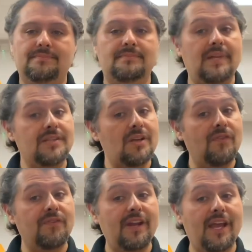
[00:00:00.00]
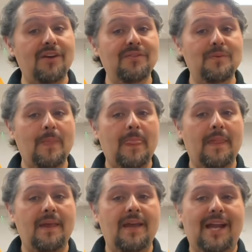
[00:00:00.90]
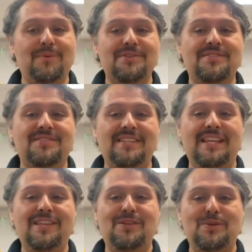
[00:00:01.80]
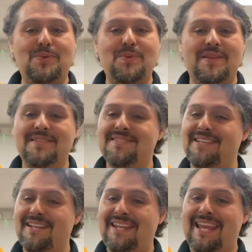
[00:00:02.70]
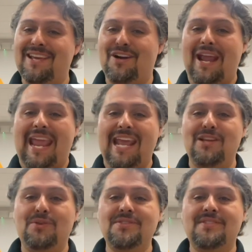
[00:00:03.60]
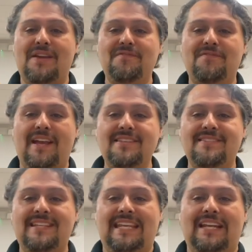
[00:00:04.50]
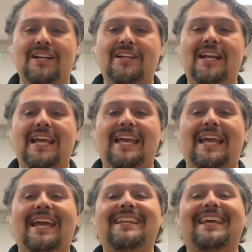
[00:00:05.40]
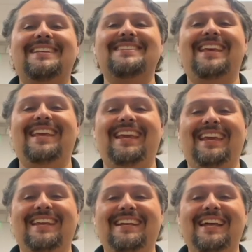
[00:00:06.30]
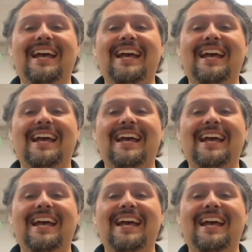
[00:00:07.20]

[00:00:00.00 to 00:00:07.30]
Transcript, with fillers: That's all for now. I will see you this Sunday at our annual STEM Fest here at SAA.